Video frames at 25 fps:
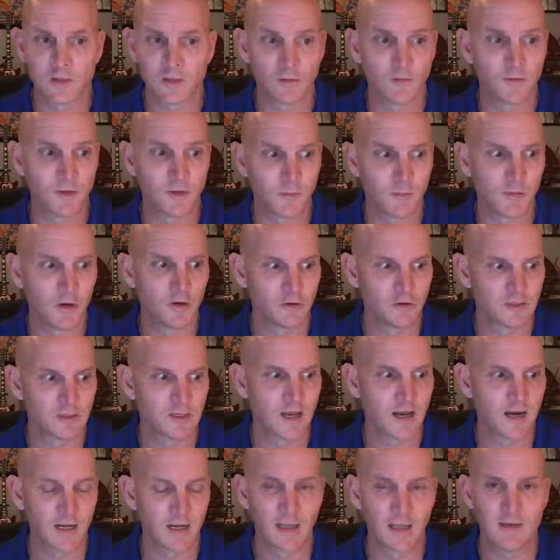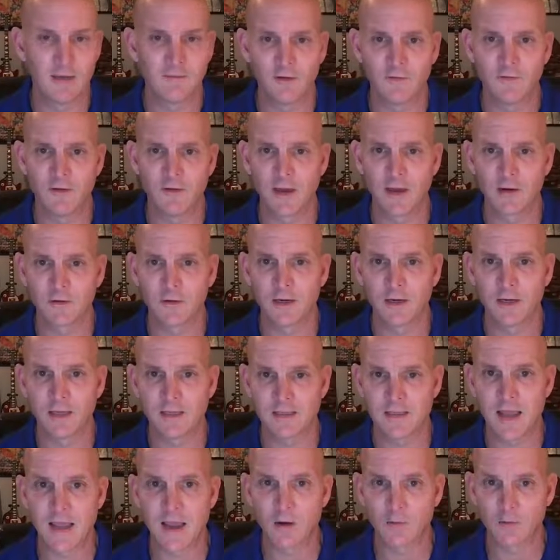So the post 9/11 veteran
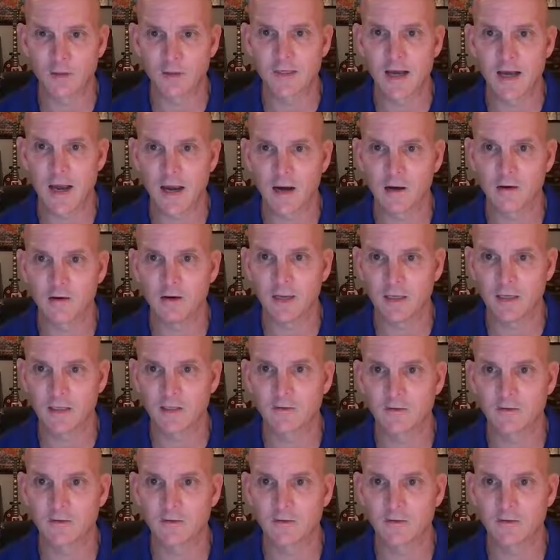is now retiring.